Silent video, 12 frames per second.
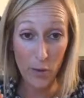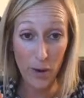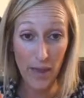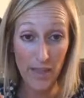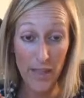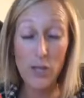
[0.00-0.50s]

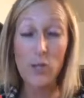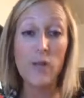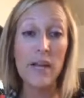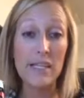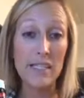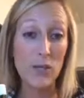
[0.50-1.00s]
way that you
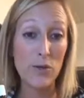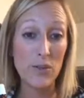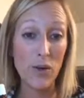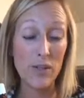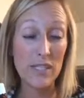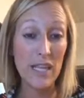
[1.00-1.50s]
like to use
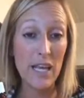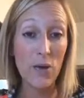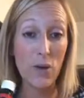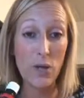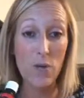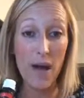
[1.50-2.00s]
RC, or
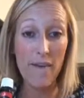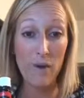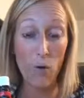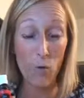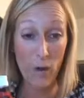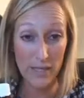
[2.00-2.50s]
you have
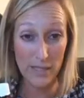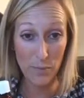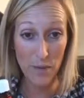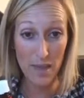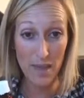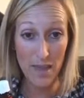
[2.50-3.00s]
a
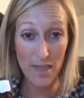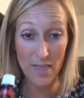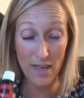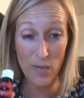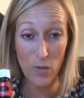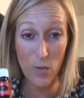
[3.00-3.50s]
recipe
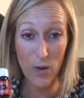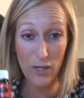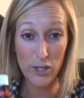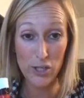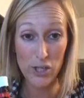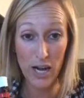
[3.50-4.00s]
that you want to
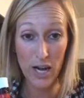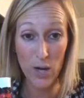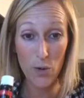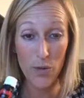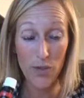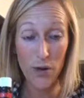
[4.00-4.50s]

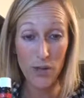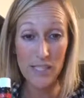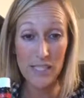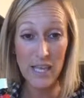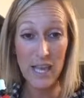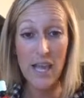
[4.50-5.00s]
share with
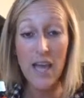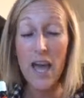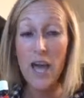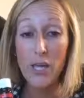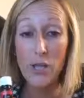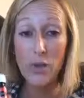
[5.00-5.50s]
RC,
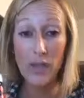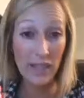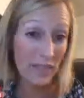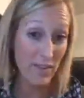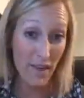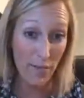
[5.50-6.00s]
you can
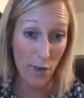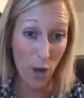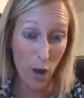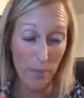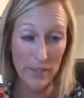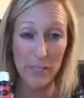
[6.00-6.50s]
leave it in the
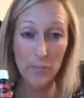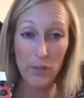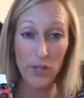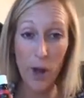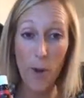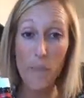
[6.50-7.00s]
comments
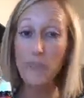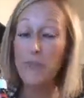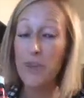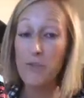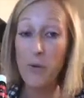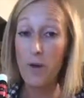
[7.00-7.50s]
below.
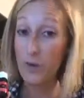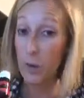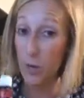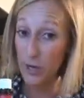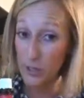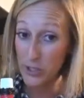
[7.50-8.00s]
If you have a
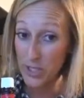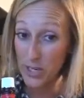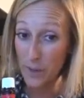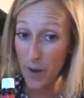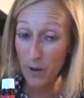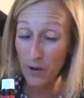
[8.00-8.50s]
question
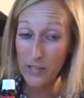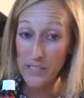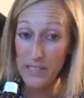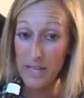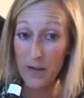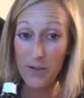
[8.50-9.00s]
about
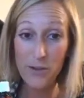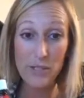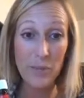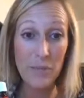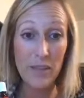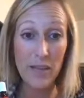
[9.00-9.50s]
RC or there's
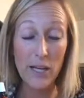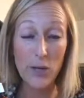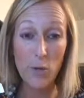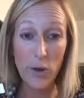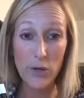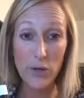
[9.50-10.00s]
something that you're
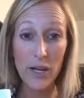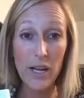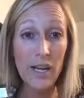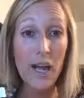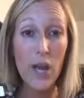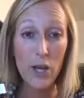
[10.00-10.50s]

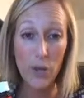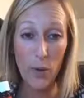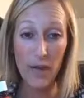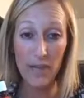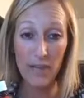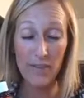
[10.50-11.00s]
wondering, go
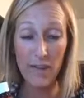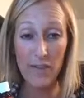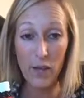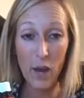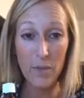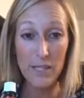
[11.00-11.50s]
ahead and leave it in the
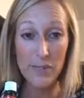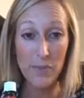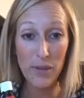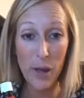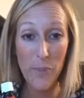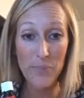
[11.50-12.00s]
comments
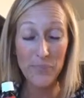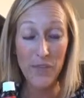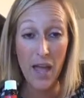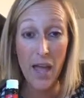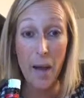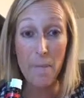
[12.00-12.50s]
below.
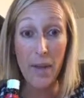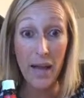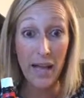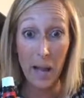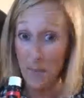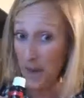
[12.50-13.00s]
But
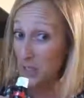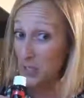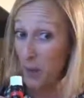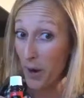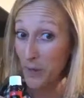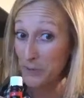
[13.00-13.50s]
come back
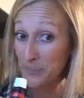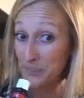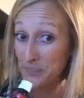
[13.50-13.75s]
tomorrow.